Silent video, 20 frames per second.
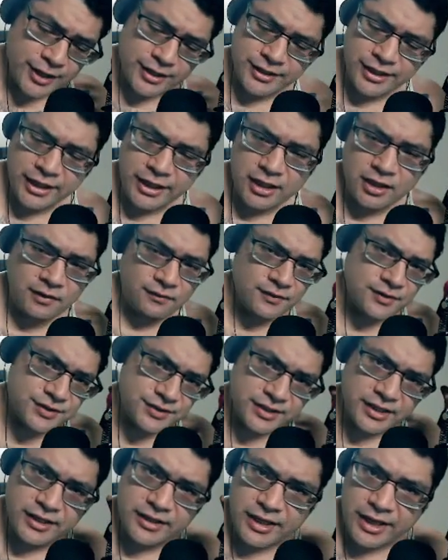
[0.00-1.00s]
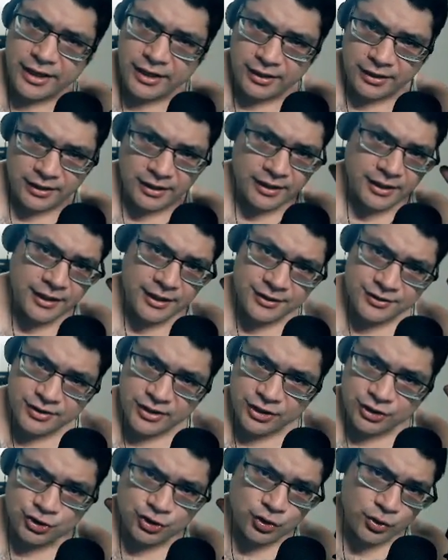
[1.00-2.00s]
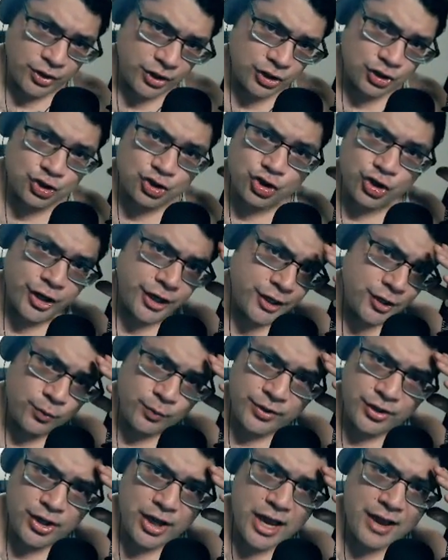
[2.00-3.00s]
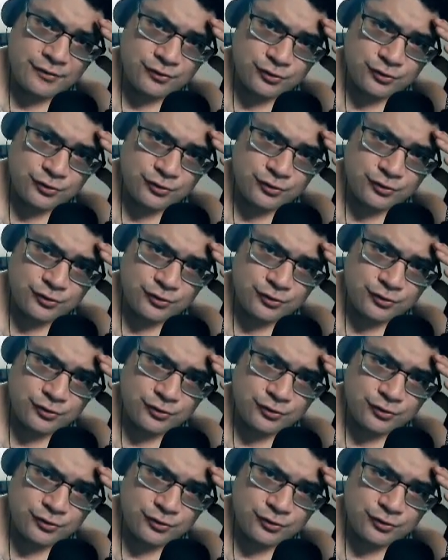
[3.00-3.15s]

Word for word: They even said that it's like shooting trend when you have